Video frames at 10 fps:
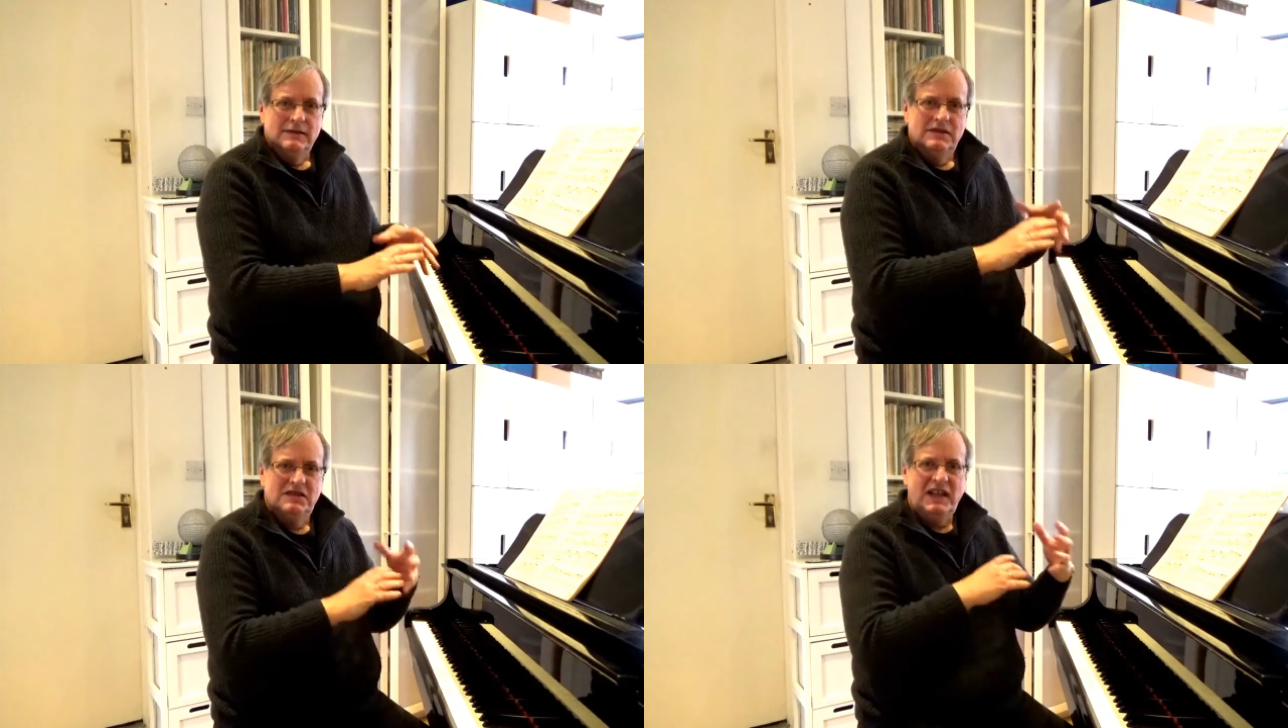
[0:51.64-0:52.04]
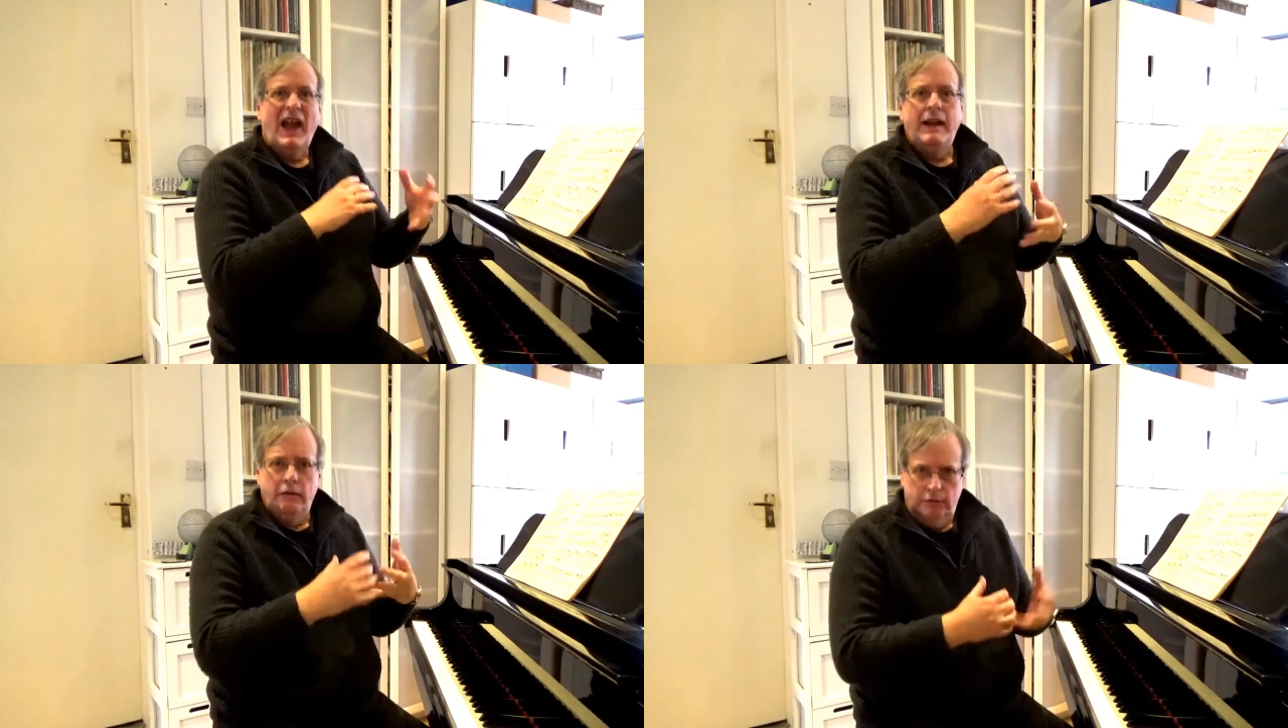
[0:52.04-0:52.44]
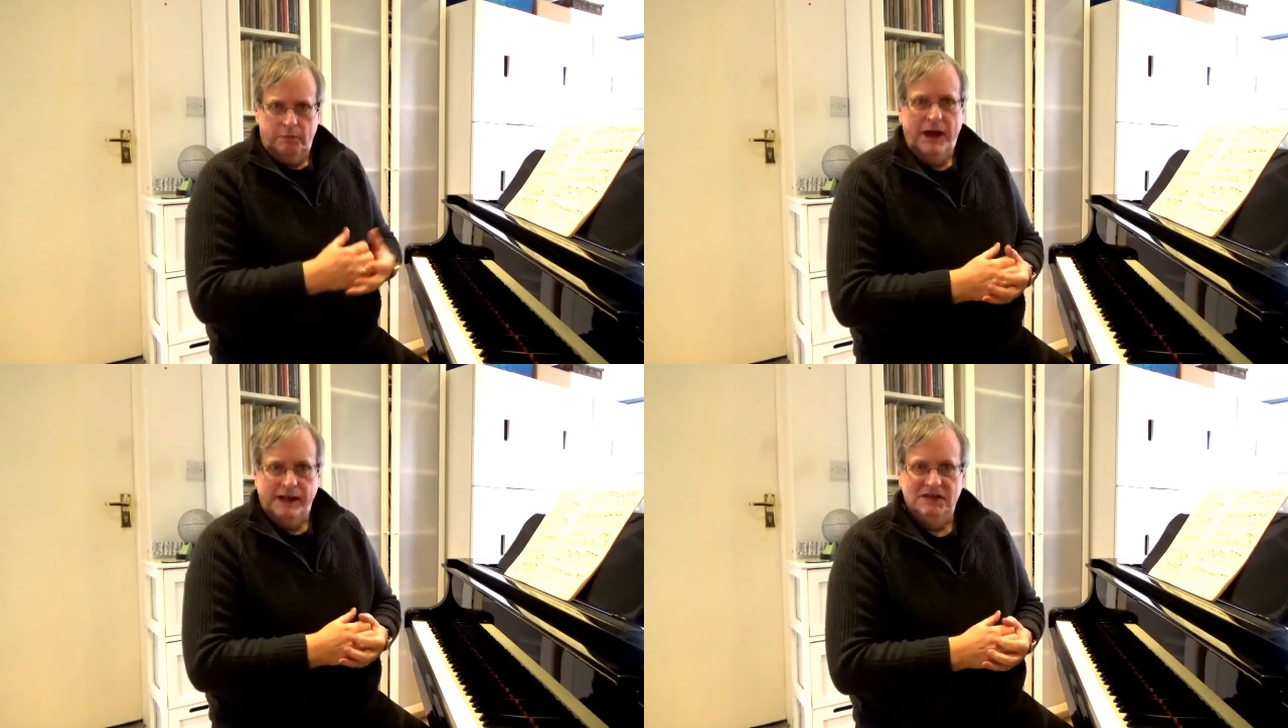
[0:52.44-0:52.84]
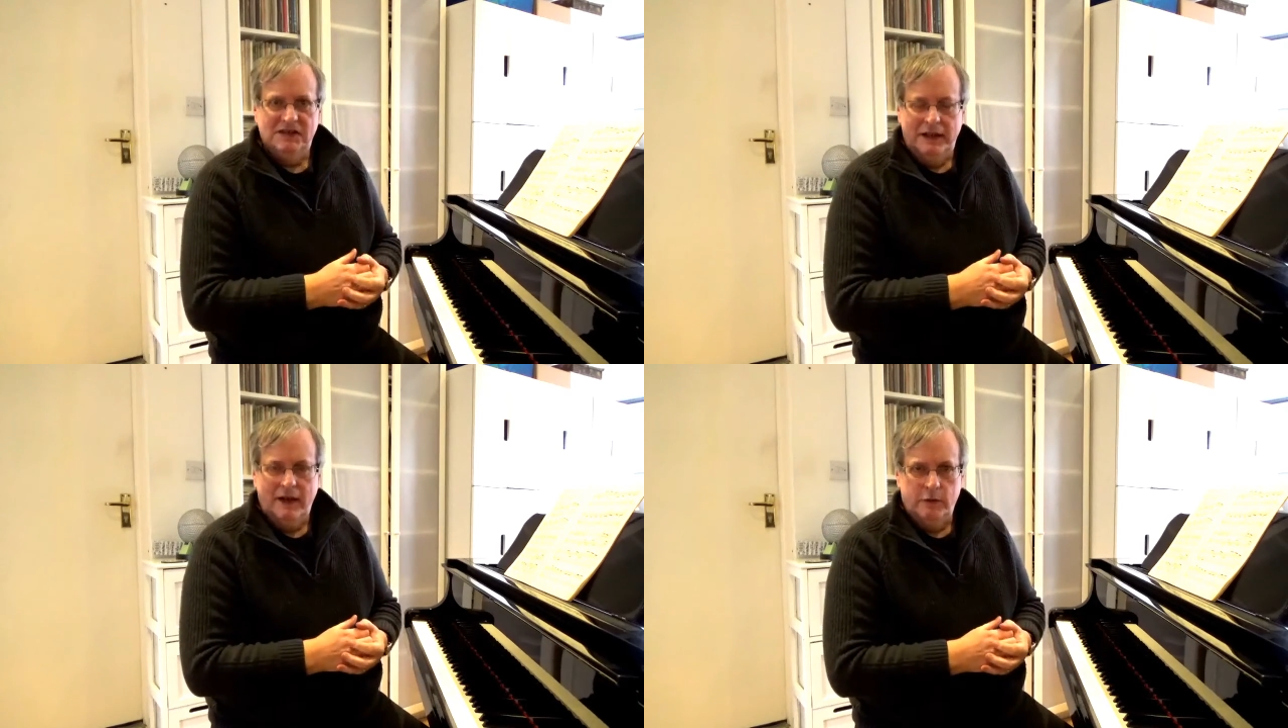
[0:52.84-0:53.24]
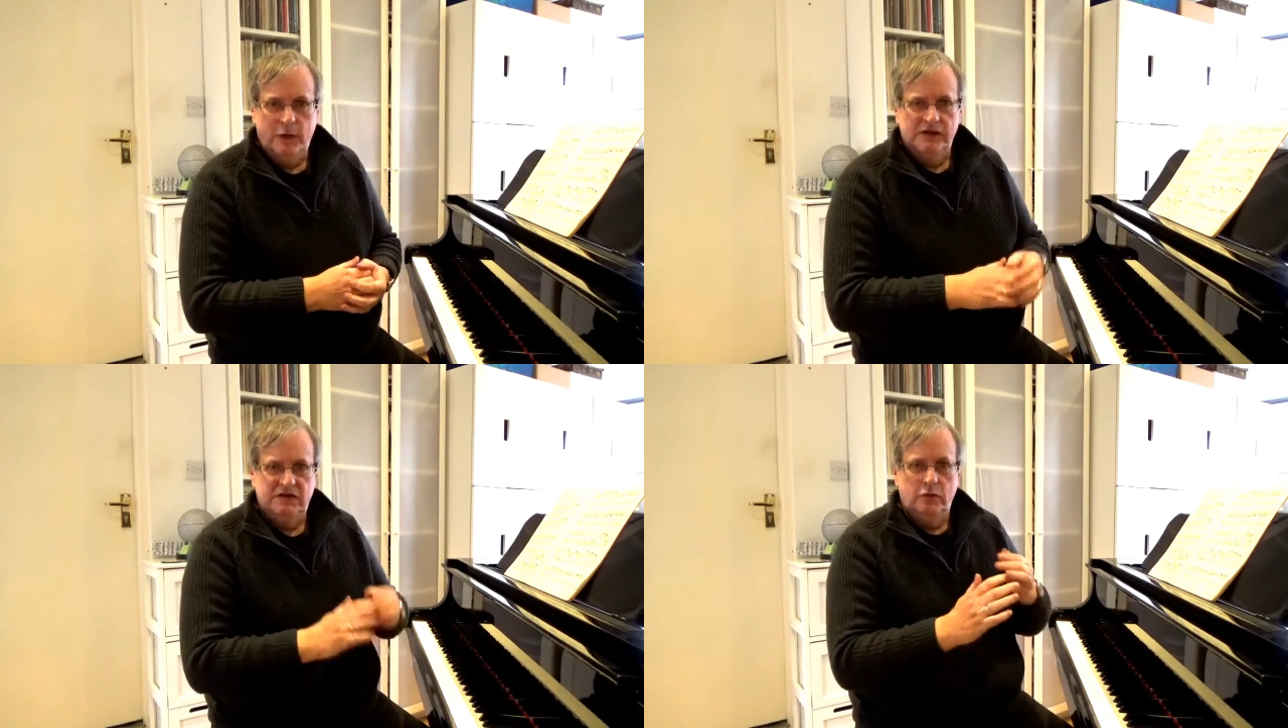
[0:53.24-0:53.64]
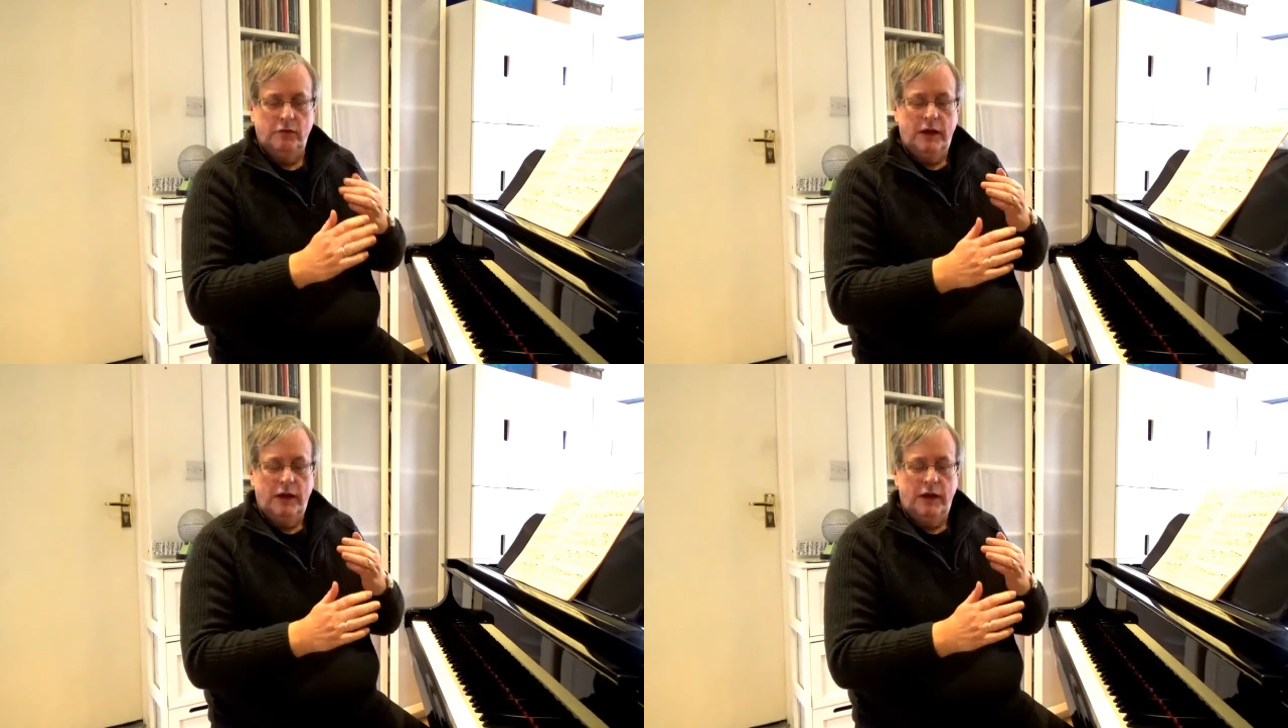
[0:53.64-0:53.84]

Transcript: scale based. In other words,